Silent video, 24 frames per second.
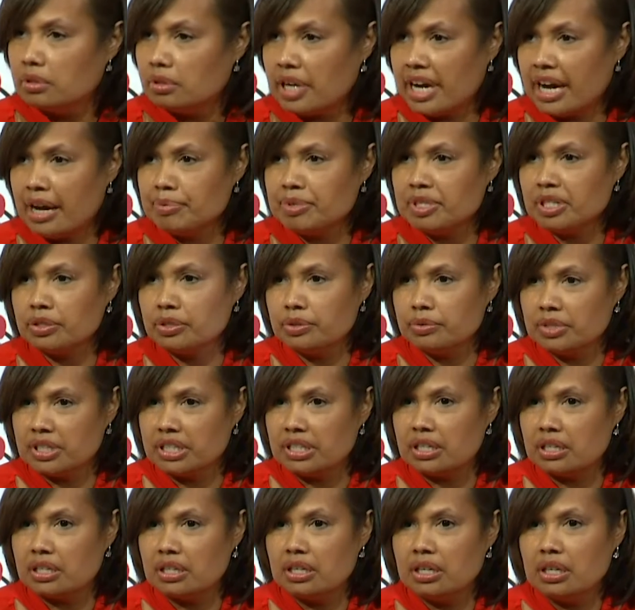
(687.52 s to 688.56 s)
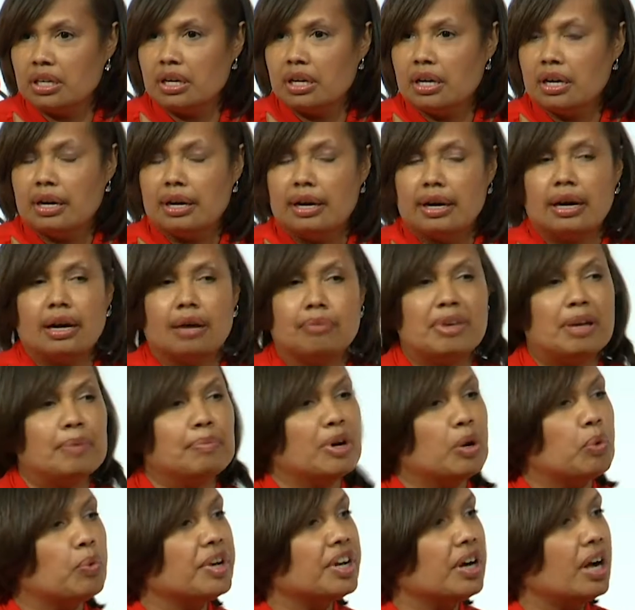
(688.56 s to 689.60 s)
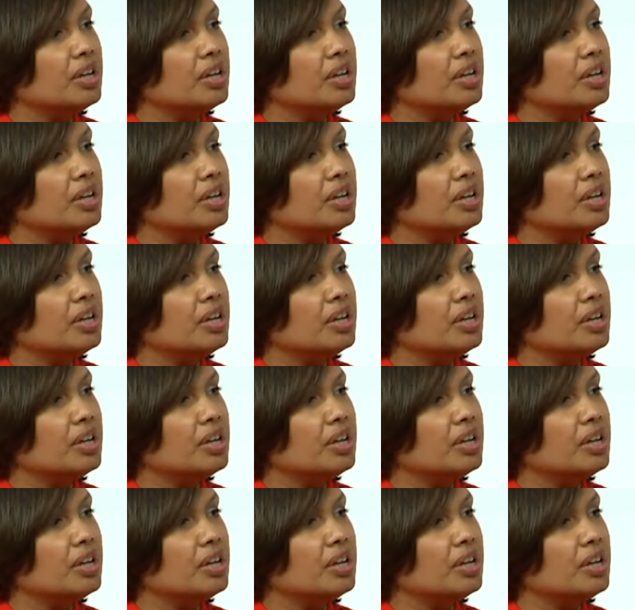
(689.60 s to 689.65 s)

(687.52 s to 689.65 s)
Absolutely. But we